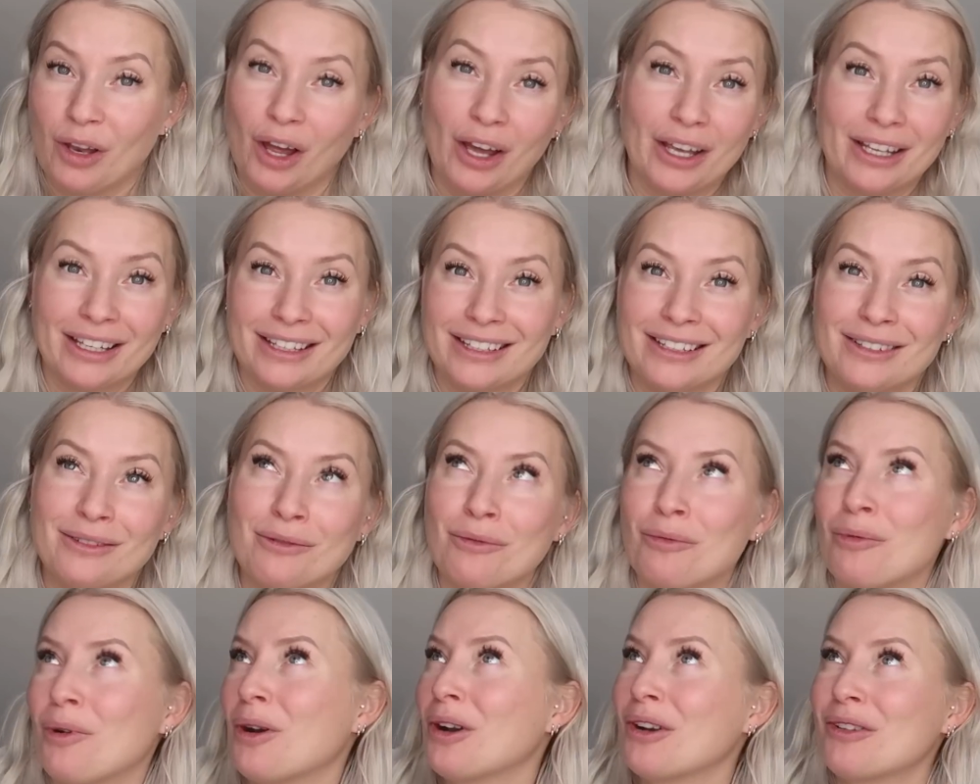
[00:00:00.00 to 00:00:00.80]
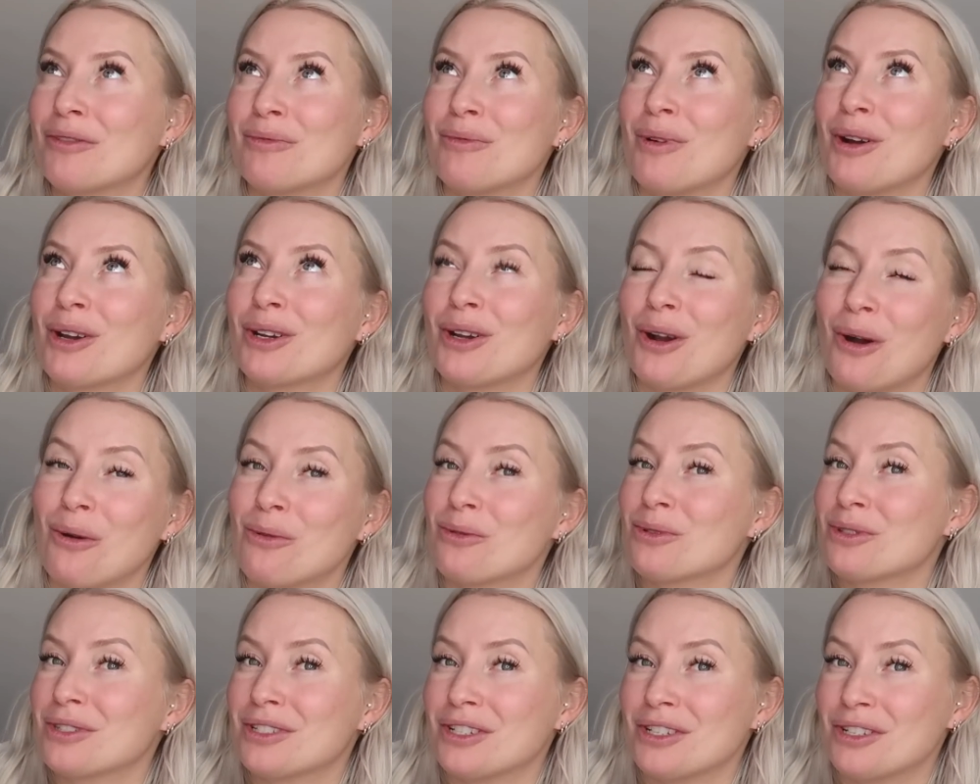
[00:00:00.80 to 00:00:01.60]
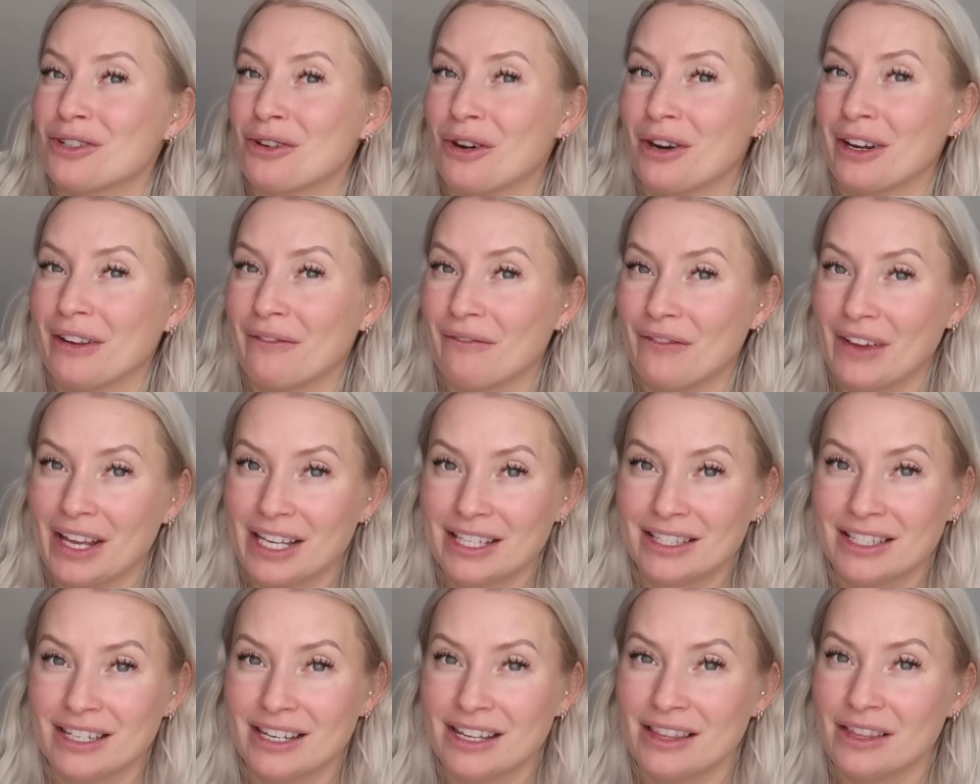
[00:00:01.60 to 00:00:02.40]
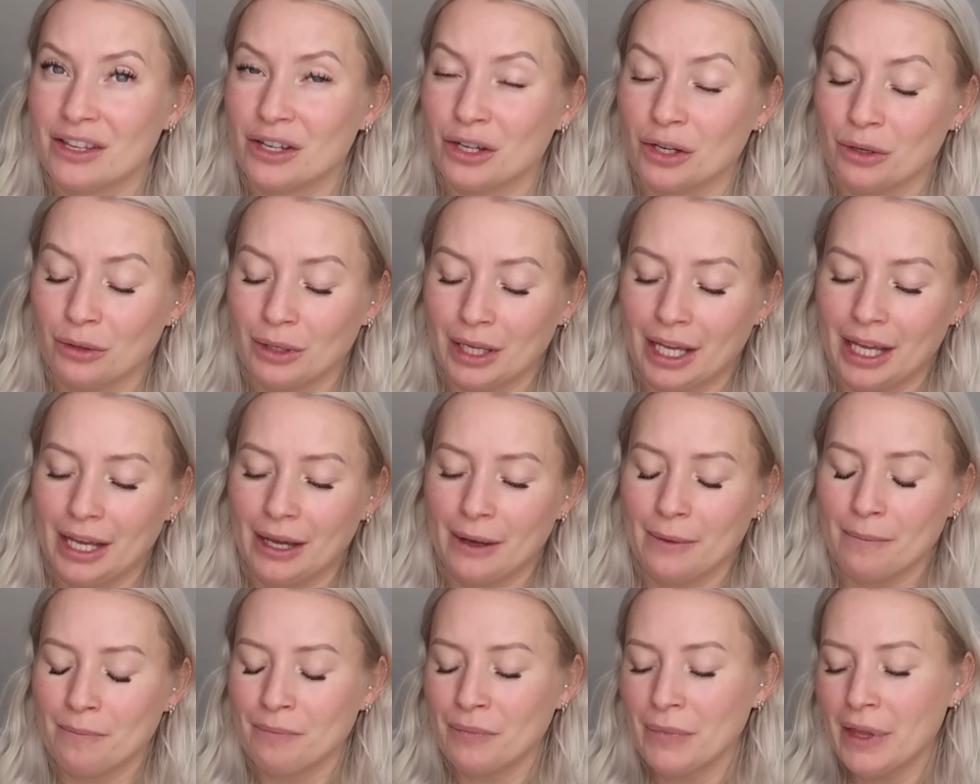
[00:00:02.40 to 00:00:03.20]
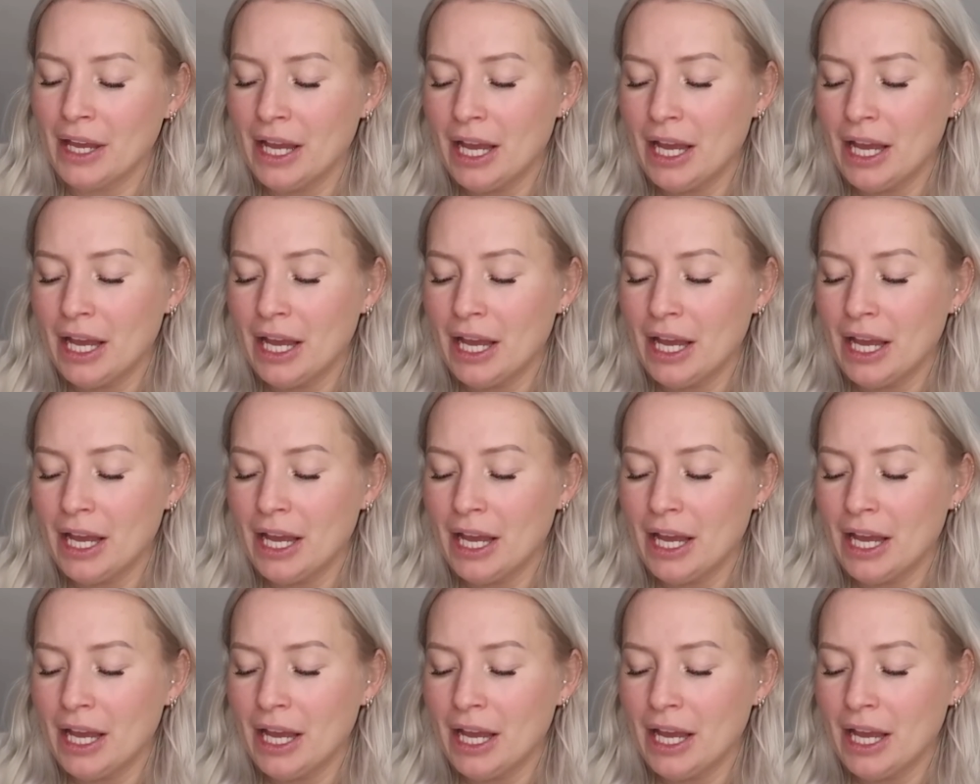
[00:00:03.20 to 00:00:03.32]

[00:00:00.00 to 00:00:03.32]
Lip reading: like one of my goals to try and invest in the new year.